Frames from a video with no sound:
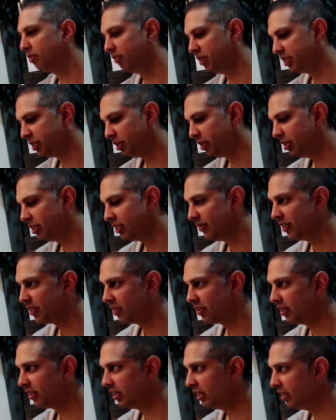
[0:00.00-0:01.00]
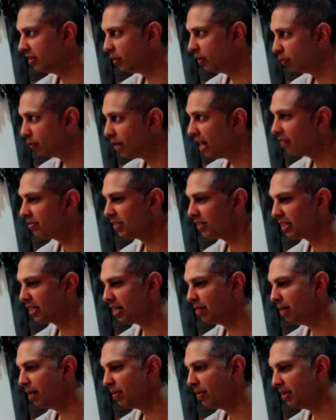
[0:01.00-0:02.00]
through the series of each of the rounds that
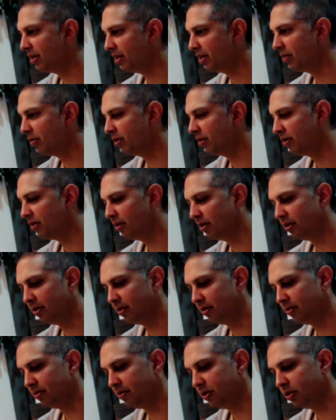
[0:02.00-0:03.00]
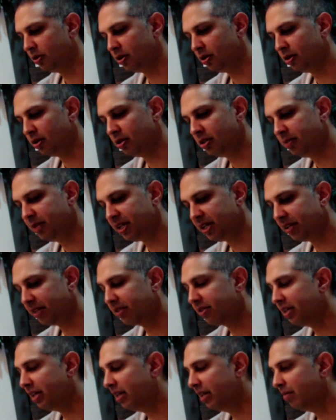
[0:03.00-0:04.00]
come up in you pick a
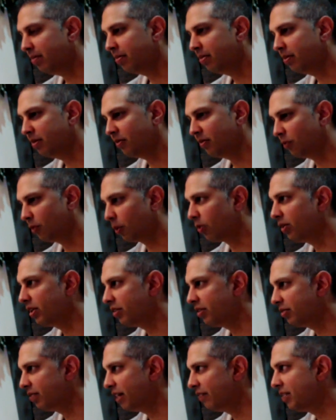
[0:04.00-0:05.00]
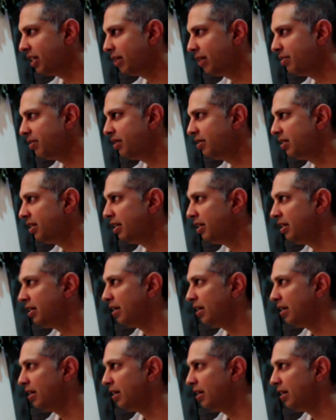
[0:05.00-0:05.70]
theme before going to Draft Champions,